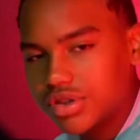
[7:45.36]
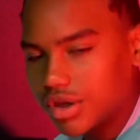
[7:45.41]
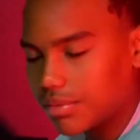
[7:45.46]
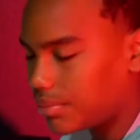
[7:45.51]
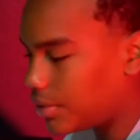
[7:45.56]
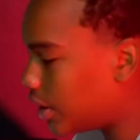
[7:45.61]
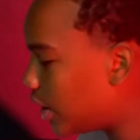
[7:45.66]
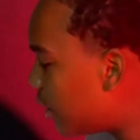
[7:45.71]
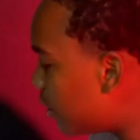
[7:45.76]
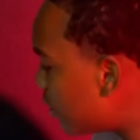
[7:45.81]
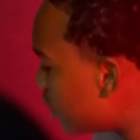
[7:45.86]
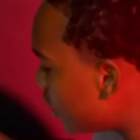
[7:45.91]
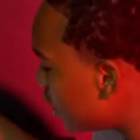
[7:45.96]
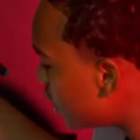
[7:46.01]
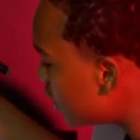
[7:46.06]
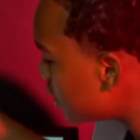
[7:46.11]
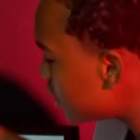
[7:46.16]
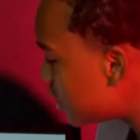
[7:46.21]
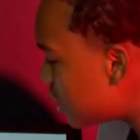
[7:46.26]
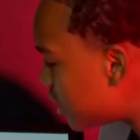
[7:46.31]
helping out.
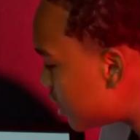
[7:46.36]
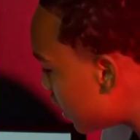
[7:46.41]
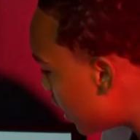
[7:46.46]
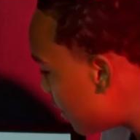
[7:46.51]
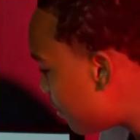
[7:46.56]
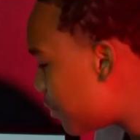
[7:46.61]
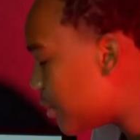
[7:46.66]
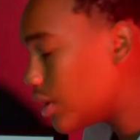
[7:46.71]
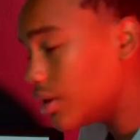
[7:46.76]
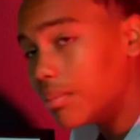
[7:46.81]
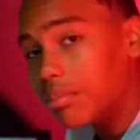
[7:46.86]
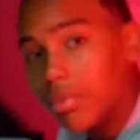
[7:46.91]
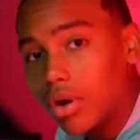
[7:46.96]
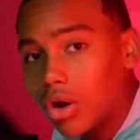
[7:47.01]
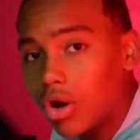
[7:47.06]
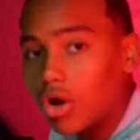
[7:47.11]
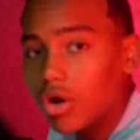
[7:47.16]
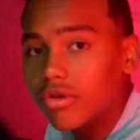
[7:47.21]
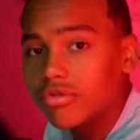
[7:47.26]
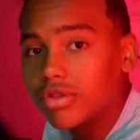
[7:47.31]
Snapping the
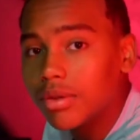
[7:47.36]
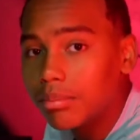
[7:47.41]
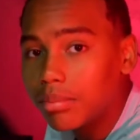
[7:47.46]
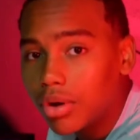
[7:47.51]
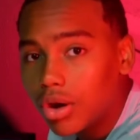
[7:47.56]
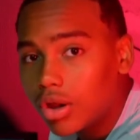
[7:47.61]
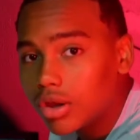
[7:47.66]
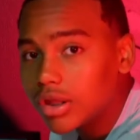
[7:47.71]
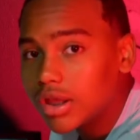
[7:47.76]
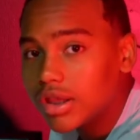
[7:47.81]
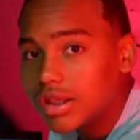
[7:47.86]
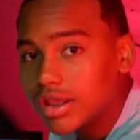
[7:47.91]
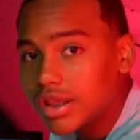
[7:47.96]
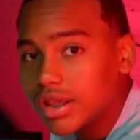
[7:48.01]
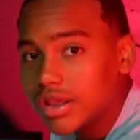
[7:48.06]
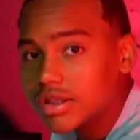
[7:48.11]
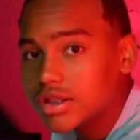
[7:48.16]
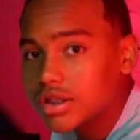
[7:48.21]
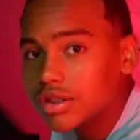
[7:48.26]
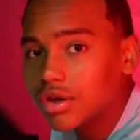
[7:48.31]
ball. If the ball ain't
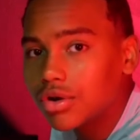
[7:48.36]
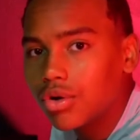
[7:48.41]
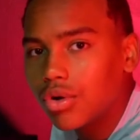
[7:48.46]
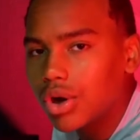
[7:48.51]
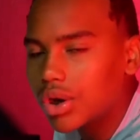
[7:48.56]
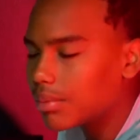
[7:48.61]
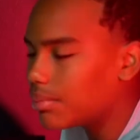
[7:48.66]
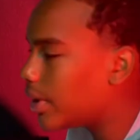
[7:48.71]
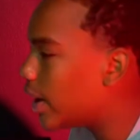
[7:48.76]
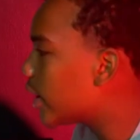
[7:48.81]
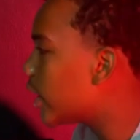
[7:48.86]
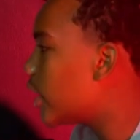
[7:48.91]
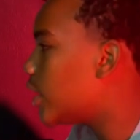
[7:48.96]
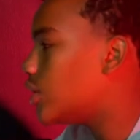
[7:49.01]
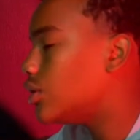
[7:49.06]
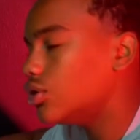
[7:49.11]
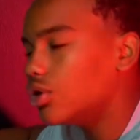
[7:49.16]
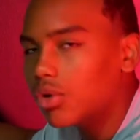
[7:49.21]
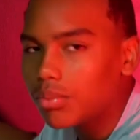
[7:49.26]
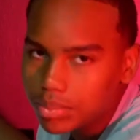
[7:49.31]
getting to the quarterback,
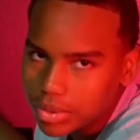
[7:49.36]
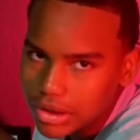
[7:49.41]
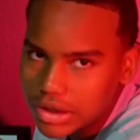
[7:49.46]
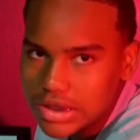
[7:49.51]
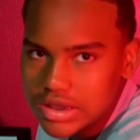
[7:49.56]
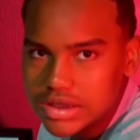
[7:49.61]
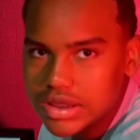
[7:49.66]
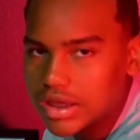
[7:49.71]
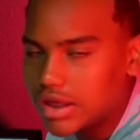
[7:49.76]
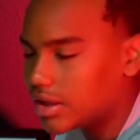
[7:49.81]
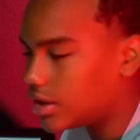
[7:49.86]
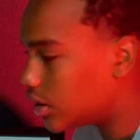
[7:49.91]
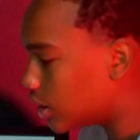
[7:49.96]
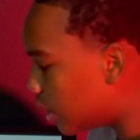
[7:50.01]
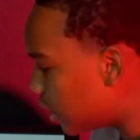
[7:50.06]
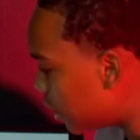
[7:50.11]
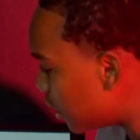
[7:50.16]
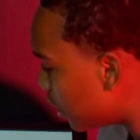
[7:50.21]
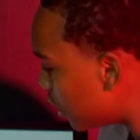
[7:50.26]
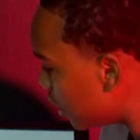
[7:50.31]
ain't no play is getting
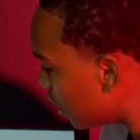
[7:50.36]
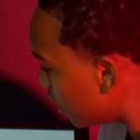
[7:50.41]
done.